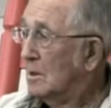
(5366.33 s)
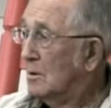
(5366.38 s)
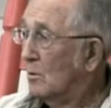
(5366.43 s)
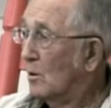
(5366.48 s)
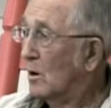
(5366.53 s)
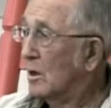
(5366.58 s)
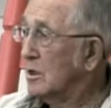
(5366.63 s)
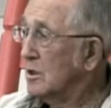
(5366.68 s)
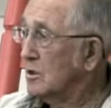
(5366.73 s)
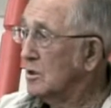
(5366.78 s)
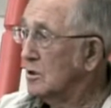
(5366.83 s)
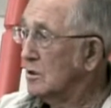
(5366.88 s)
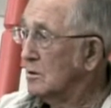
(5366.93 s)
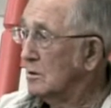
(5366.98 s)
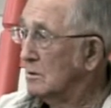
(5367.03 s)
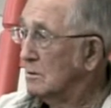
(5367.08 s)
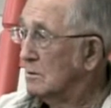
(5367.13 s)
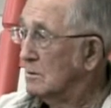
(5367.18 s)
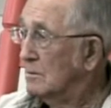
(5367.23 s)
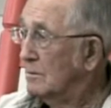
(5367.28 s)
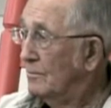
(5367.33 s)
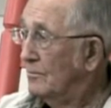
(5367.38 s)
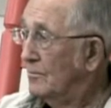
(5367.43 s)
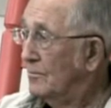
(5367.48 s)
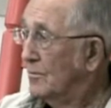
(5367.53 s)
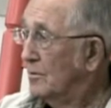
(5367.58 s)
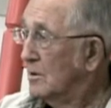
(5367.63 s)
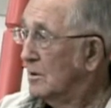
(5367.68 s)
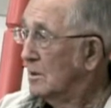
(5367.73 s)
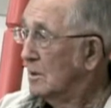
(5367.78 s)
What do you do?
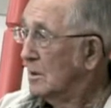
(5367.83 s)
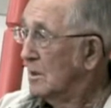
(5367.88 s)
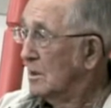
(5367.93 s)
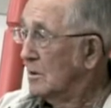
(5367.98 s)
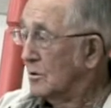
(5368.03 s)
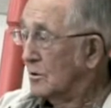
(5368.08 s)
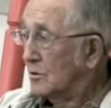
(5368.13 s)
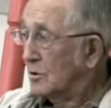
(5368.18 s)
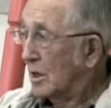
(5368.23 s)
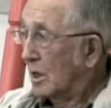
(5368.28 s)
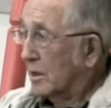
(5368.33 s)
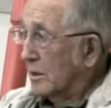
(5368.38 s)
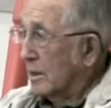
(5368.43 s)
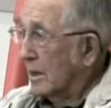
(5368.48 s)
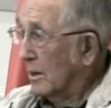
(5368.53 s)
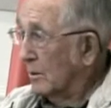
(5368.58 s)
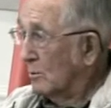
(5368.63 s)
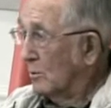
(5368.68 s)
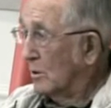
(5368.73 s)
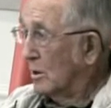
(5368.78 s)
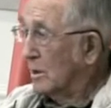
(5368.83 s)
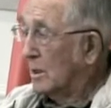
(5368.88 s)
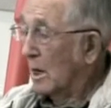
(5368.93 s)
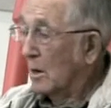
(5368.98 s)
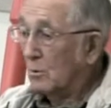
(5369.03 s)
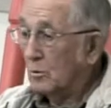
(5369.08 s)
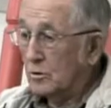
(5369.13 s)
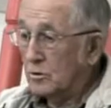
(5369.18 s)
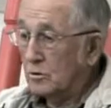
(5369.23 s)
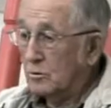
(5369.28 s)
You take that one,
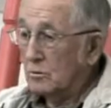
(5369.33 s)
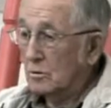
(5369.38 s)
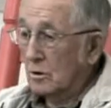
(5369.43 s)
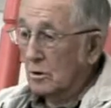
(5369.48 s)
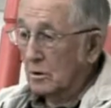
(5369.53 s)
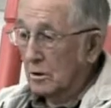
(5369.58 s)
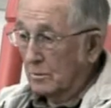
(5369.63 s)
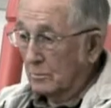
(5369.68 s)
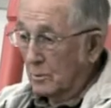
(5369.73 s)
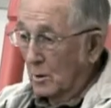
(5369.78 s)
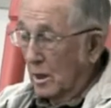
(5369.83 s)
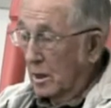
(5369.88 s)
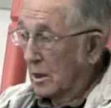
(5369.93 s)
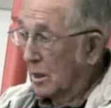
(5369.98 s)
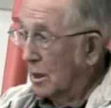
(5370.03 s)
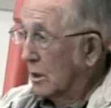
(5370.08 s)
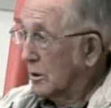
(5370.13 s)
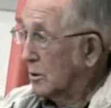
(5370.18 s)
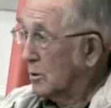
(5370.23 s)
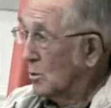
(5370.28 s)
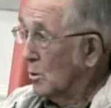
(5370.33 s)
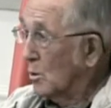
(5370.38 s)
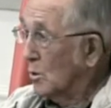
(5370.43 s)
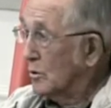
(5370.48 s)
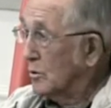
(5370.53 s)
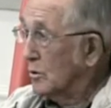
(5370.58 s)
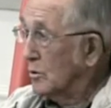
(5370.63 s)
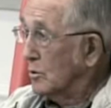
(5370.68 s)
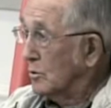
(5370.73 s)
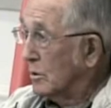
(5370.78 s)
now when you learn to play like you
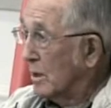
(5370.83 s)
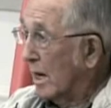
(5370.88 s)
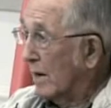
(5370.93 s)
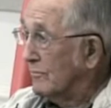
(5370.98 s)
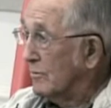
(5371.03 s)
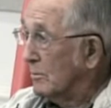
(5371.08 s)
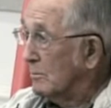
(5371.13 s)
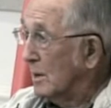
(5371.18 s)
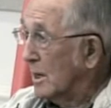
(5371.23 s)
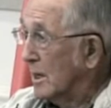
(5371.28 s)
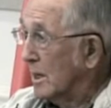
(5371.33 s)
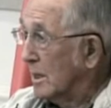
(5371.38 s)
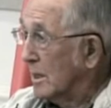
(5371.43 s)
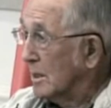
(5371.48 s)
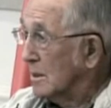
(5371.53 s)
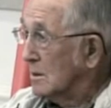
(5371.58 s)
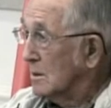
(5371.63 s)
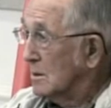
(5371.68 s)
ought to, you can have it back.